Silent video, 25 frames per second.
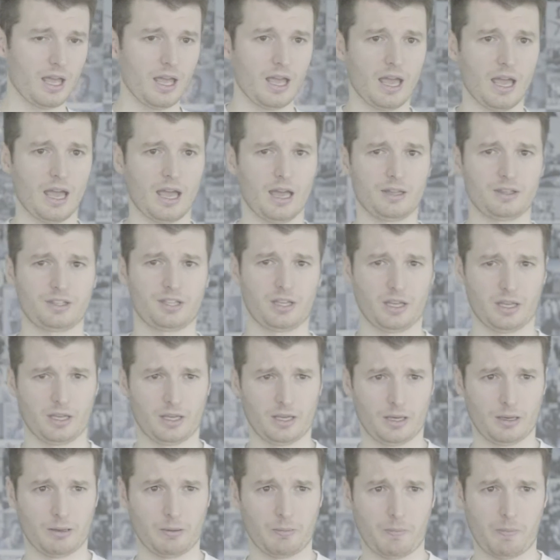And
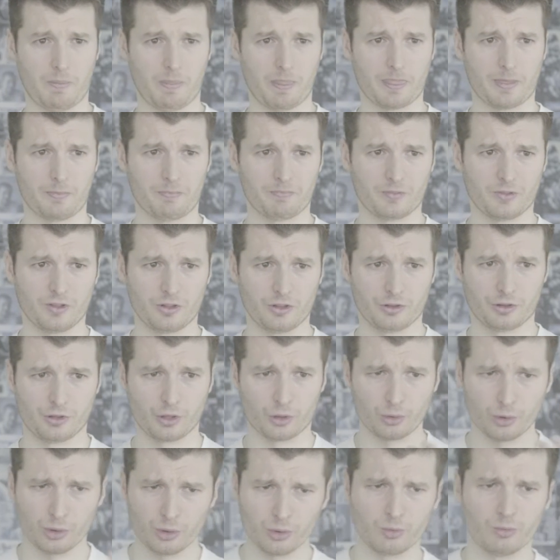
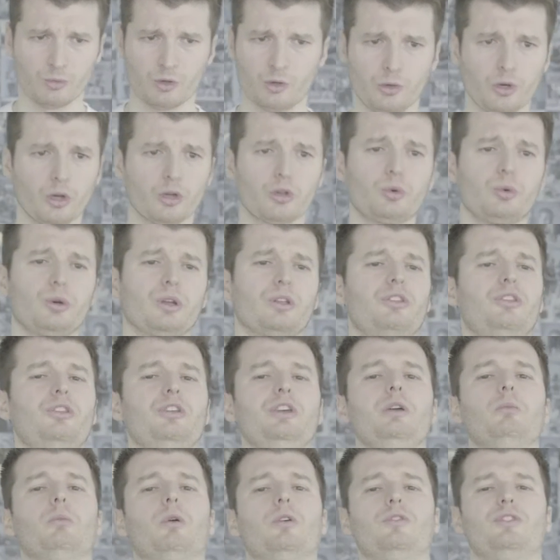the recurring
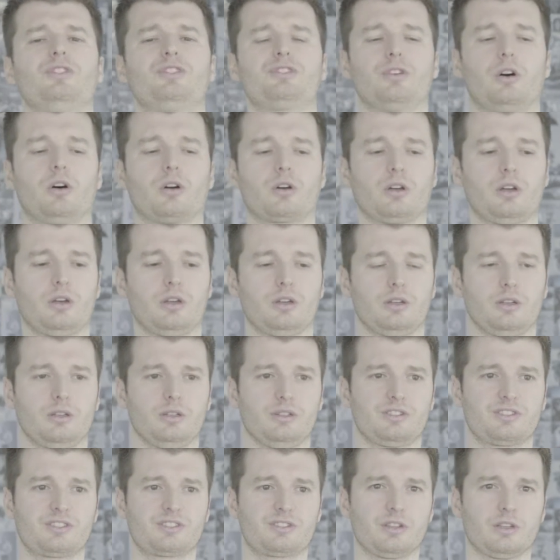theme of this talk
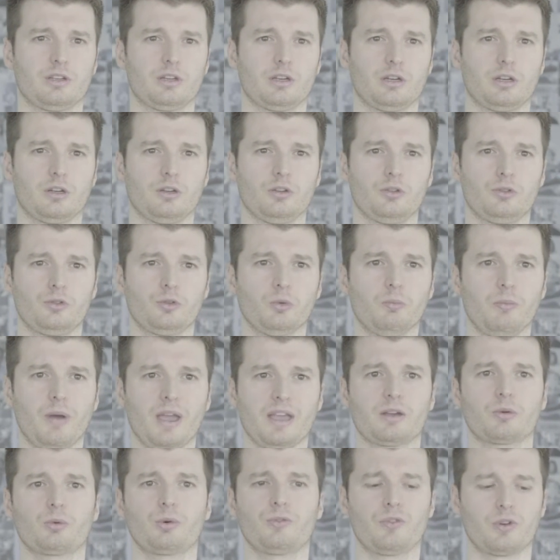is to
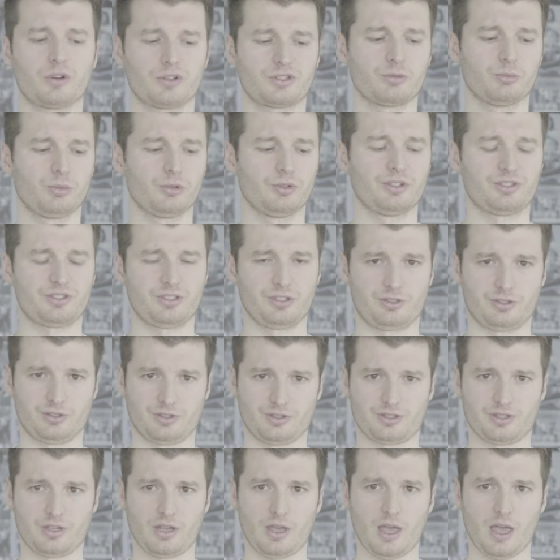make reversible
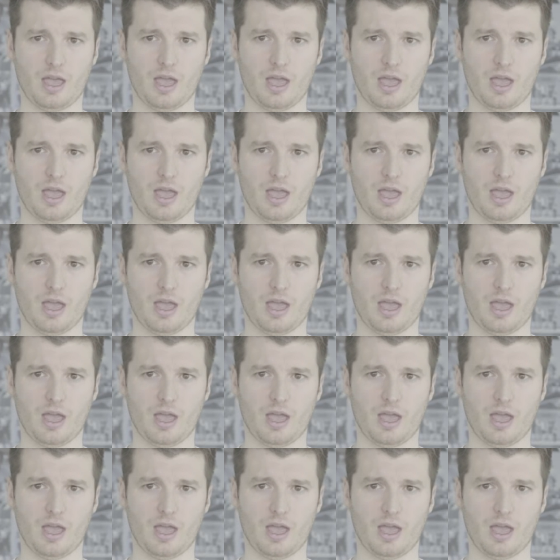decisions.